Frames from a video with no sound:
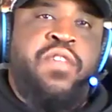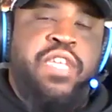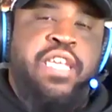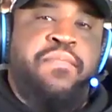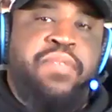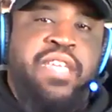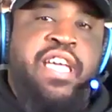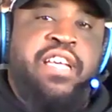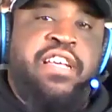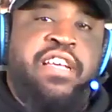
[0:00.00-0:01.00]
the
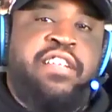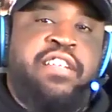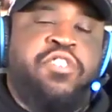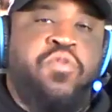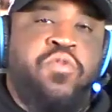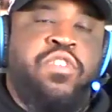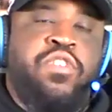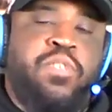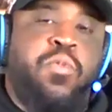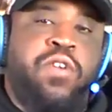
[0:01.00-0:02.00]
NBA and to the
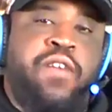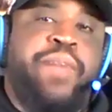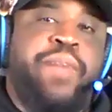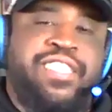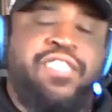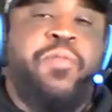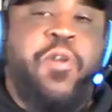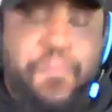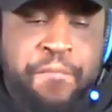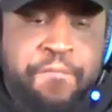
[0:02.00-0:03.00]
sport of basketball.